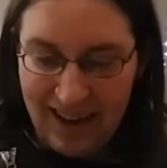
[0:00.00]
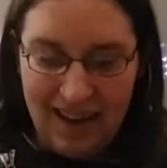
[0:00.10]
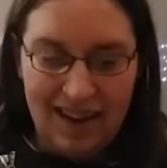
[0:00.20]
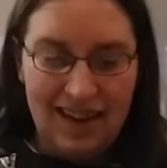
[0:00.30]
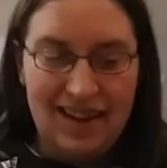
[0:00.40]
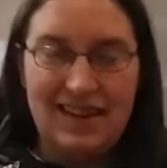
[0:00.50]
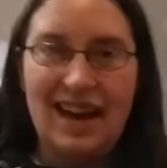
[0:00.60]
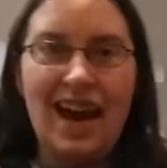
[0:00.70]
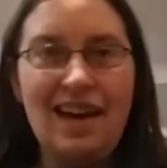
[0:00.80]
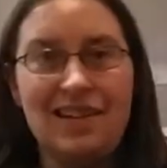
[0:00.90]

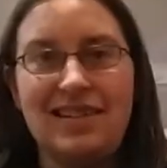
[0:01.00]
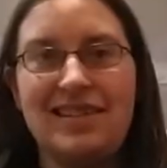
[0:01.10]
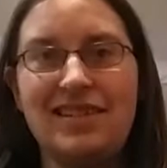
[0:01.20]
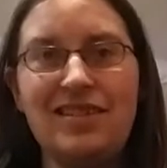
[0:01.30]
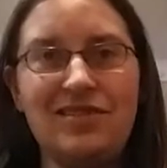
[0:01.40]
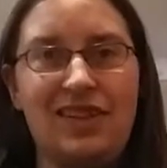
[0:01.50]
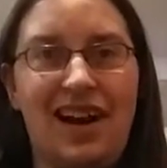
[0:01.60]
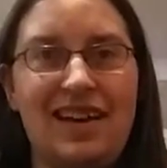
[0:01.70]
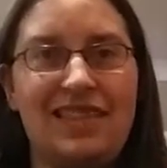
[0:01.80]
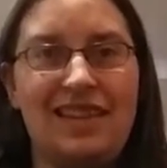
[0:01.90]
Yeah, so
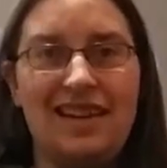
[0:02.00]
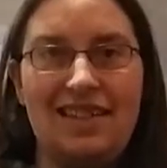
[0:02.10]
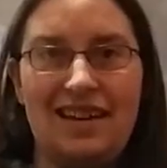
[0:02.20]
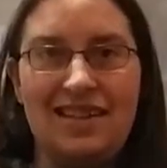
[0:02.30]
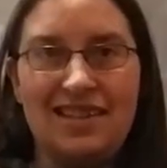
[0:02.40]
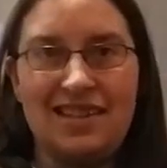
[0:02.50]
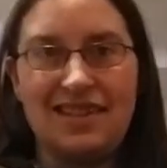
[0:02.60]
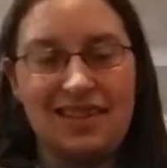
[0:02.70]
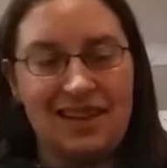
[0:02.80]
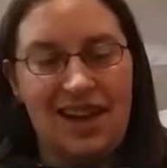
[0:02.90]
I think
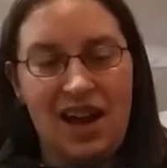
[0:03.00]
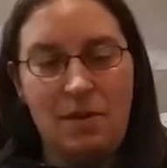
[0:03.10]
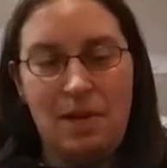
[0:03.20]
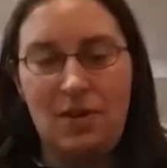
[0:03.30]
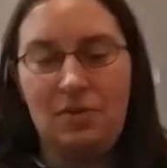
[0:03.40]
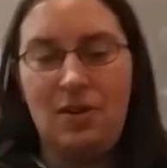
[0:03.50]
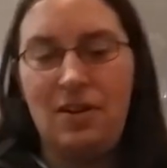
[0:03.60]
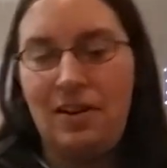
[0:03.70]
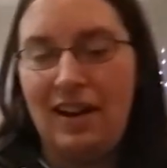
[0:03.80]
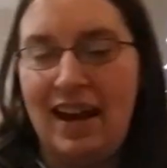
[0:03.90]
that's about
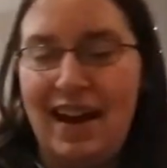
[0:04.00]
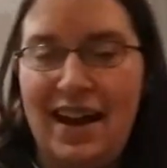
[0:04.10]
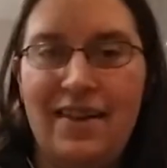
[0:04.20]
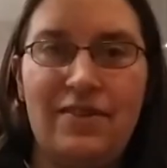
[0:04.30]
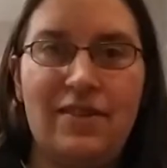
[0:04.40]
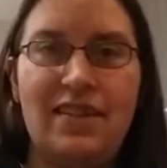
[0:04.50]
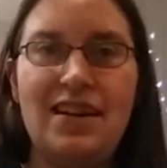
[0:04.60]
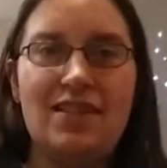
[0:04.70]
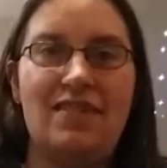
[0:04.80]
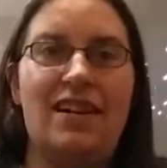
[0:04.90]
all I have for
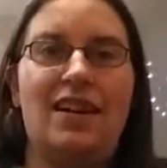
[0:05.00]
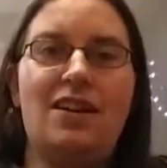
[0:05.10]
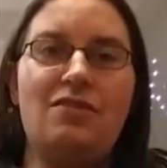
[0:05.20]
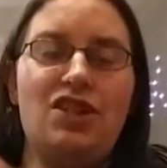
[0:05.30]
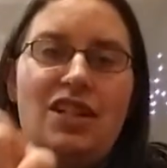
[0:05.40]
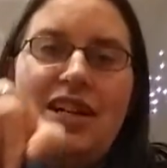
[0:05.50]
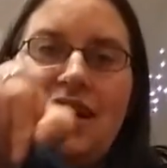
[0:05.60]
this video. She